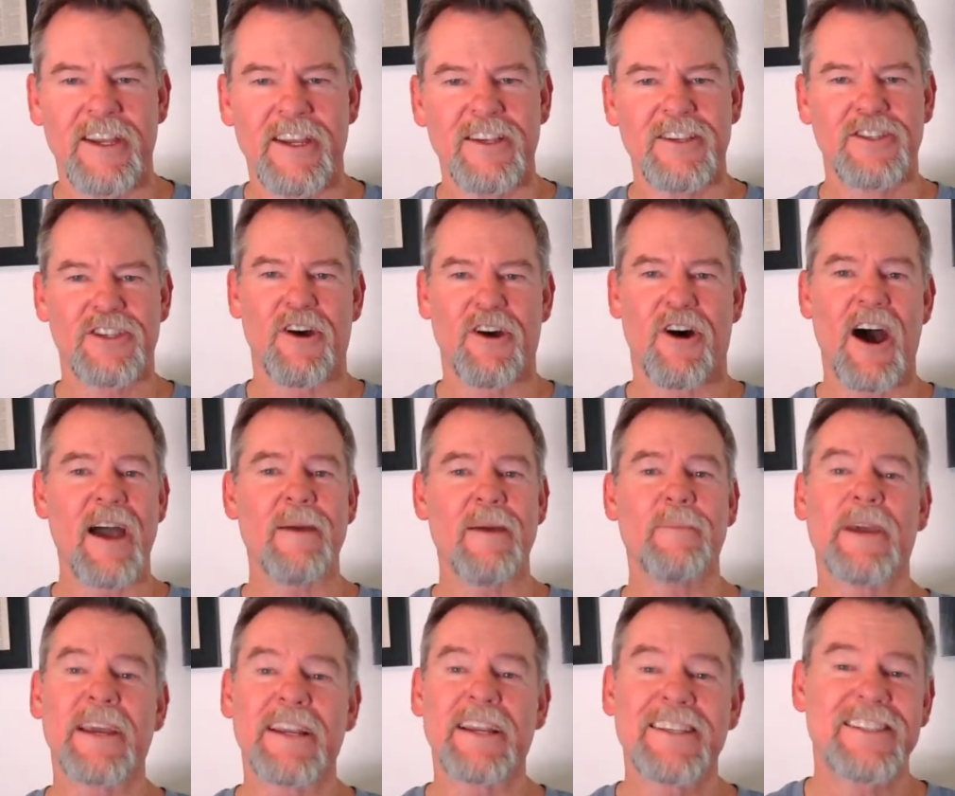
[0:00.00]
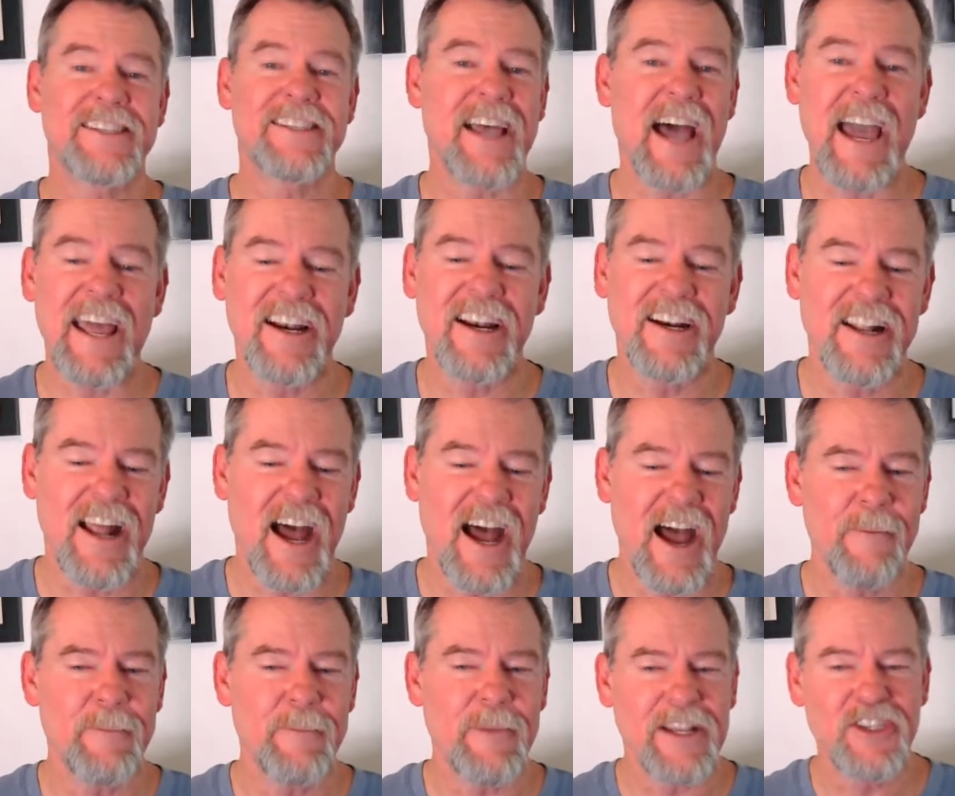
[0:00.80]
So I'm excited.
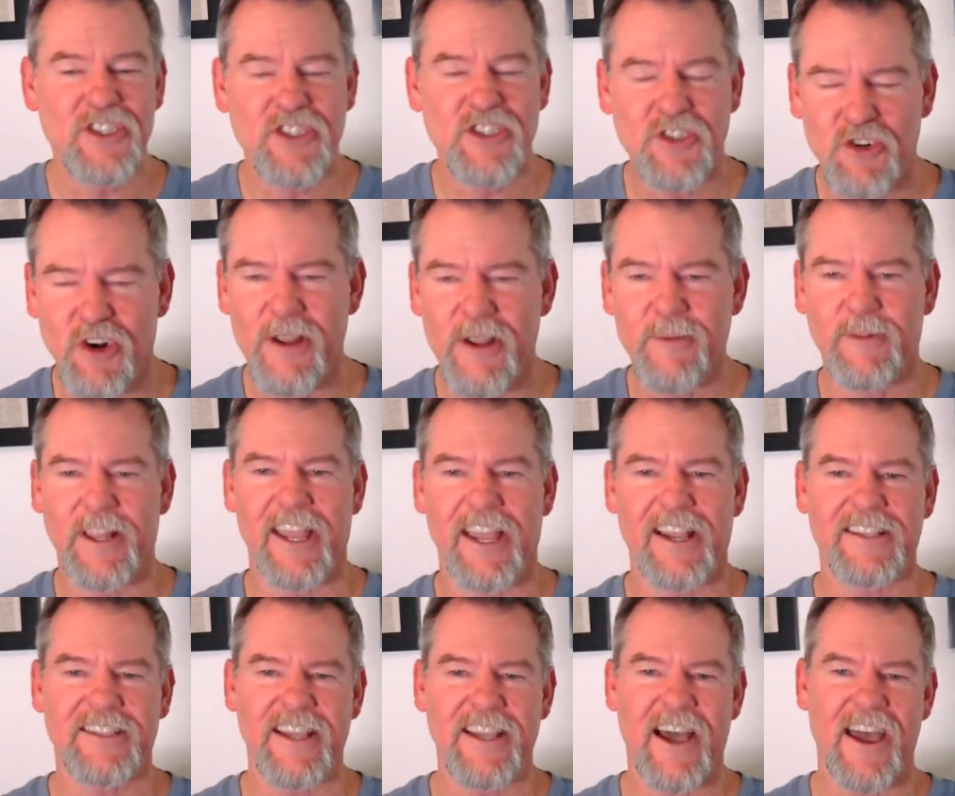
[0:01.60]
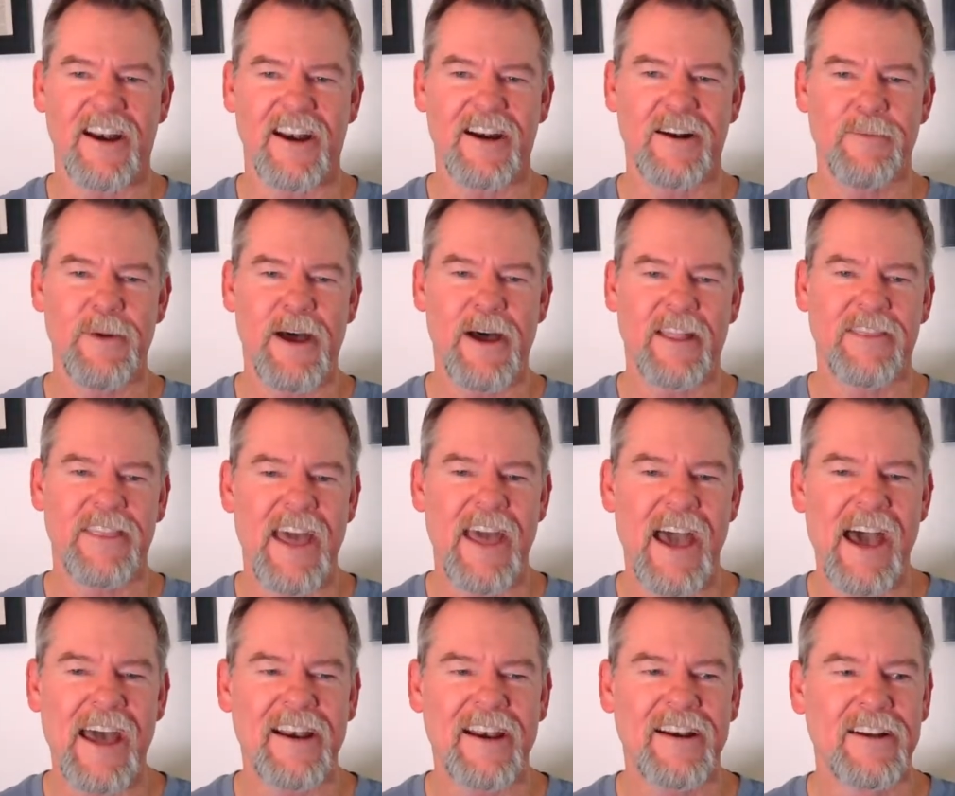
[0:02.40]
I'm extremely excited about
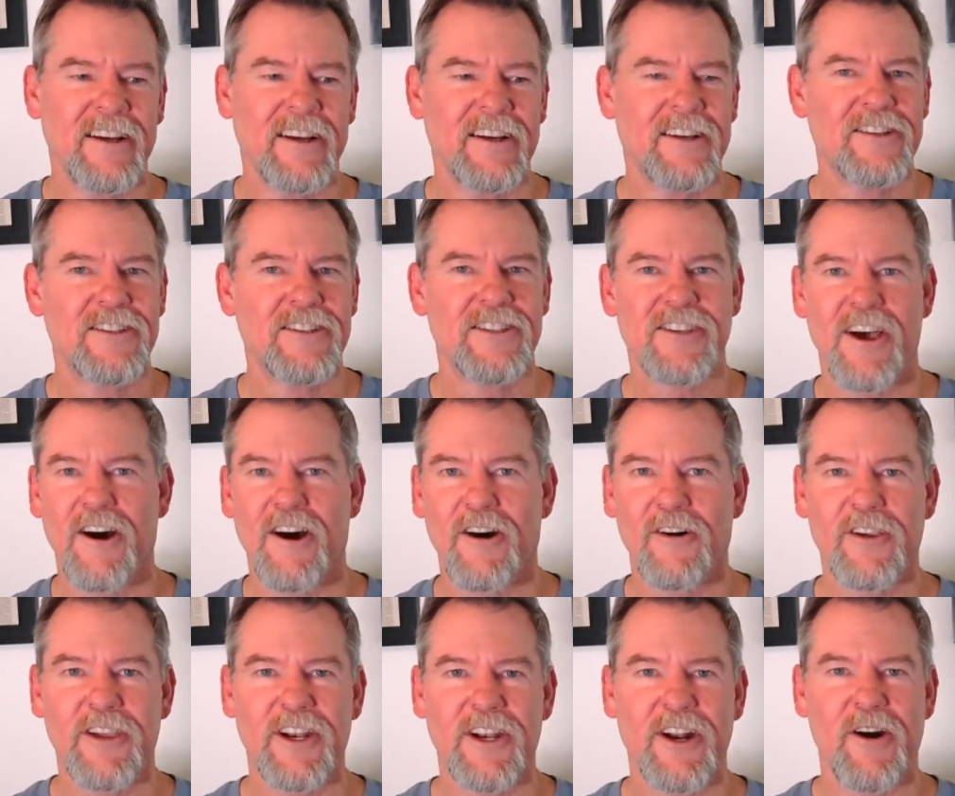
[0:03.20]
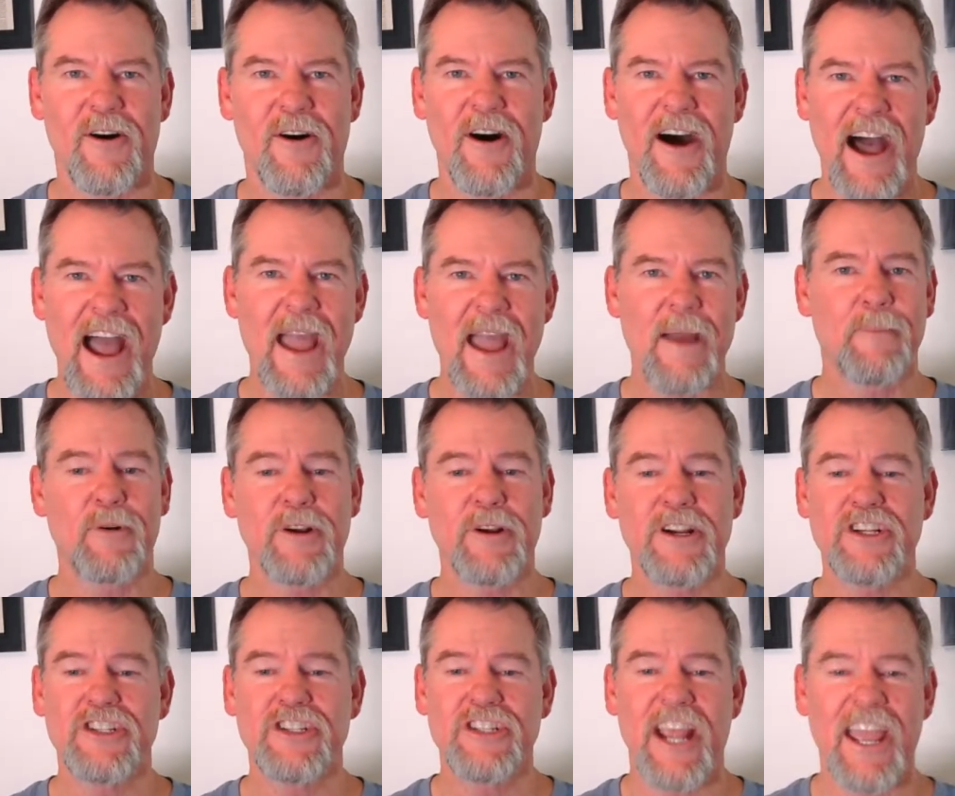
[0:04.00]
that. So, I
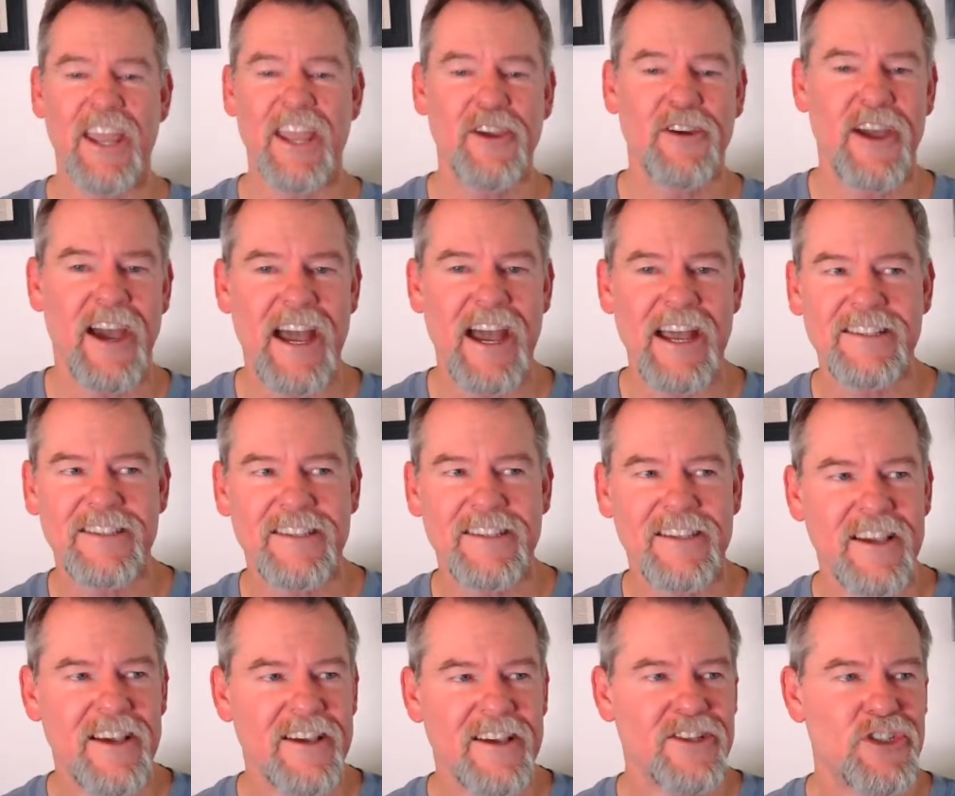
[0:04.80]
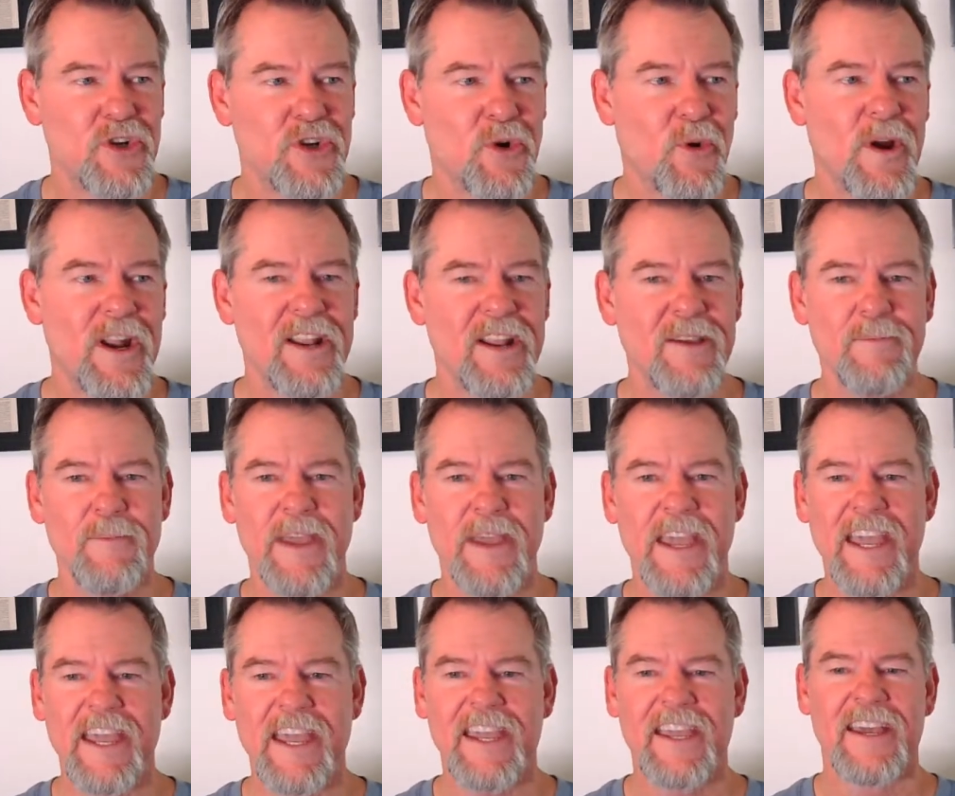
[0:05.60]
appreciate you guys joining
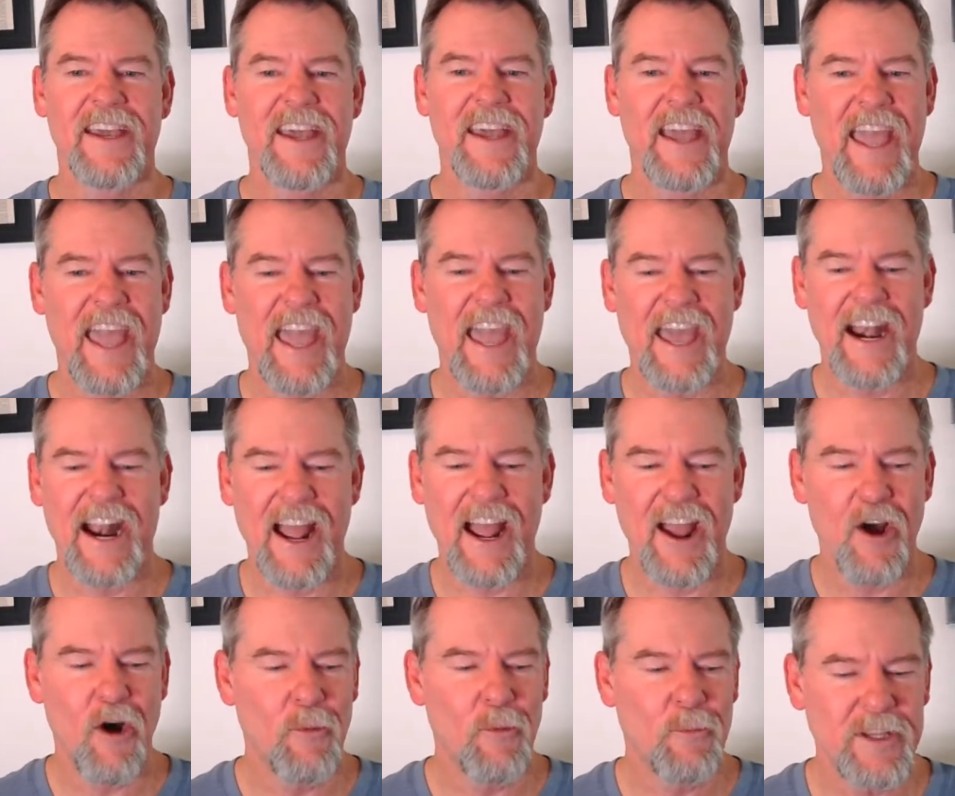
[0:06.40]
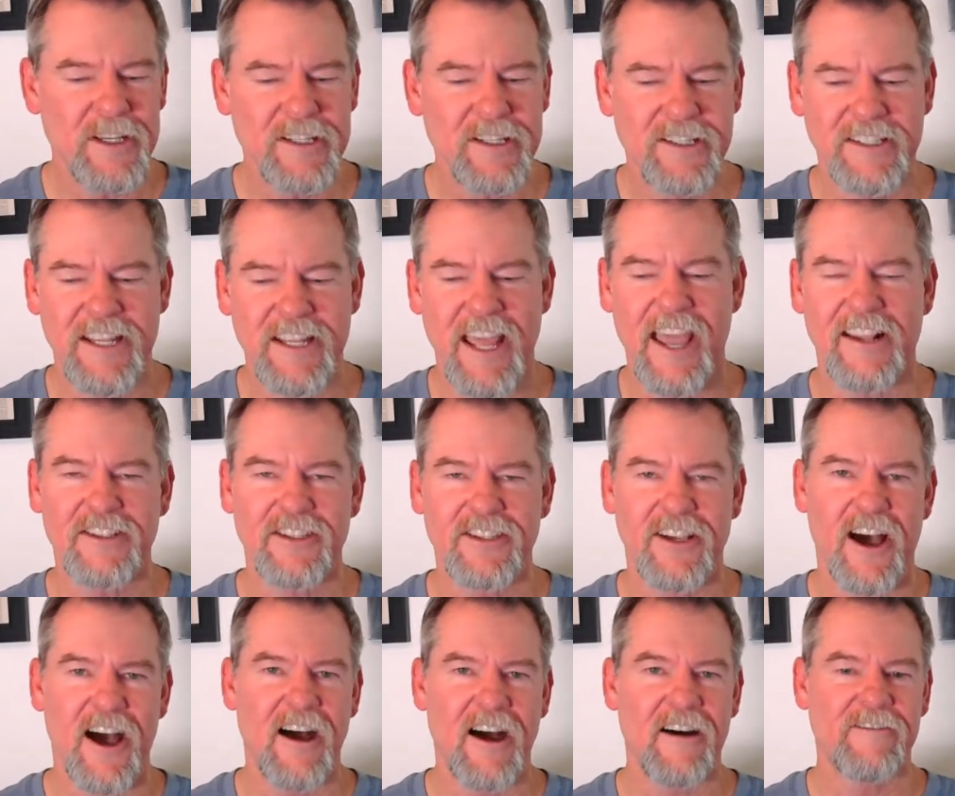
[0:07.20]
me, and I hope this takes
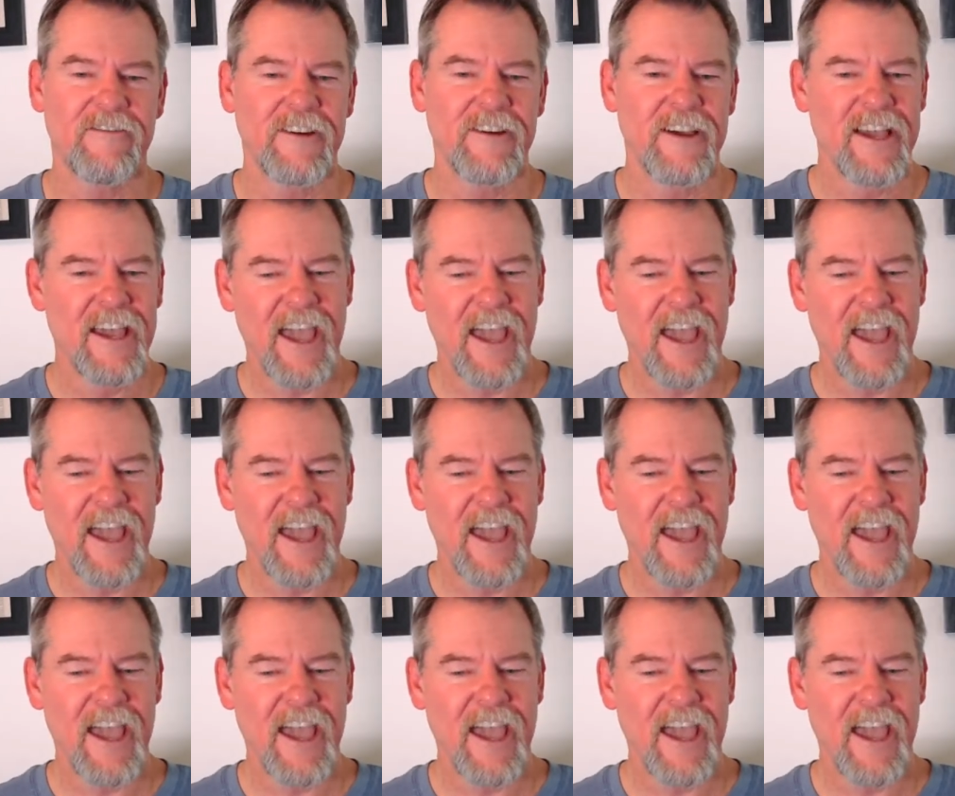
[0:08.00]
off.